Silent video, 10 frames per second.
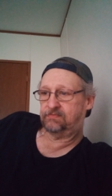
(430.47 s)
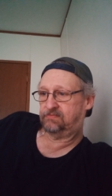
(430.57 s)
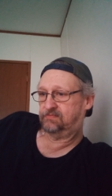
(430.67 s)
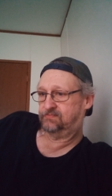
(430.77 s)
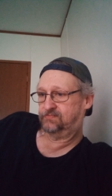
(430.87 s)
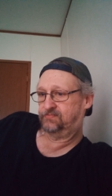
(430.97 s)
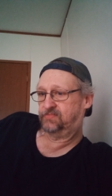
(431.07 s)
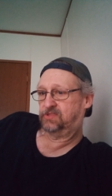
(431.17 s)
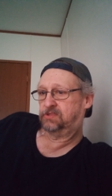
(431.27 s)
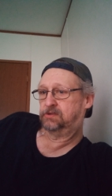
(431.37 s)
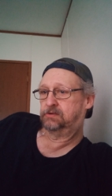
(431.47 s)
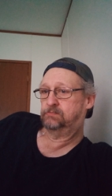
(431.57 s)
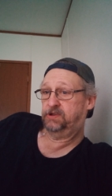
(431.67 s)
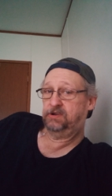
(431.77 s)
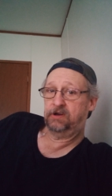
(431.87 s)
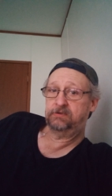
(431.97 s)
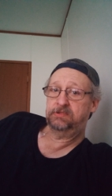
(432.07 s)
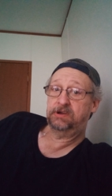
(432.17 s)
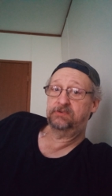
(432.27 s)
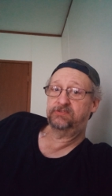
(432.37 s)
My daughter loves jigsaw
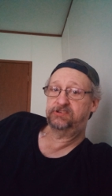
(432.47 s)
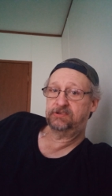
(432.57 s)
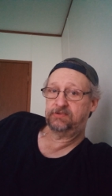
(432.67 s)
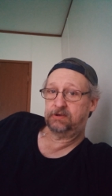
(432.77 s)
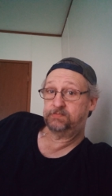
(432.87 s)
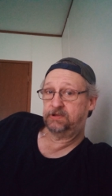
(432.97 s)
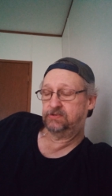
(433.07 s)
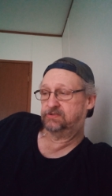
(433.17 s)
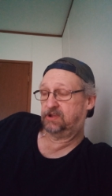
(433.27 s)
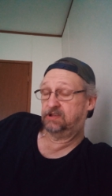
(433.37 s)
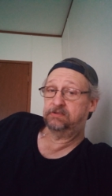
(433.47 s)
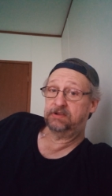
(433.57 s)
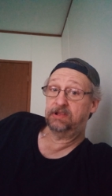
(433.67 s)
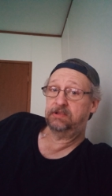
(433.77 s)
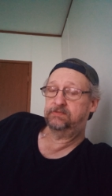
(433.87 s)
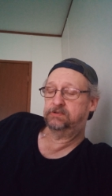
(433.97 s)
puzzles. I love a good puzzle too.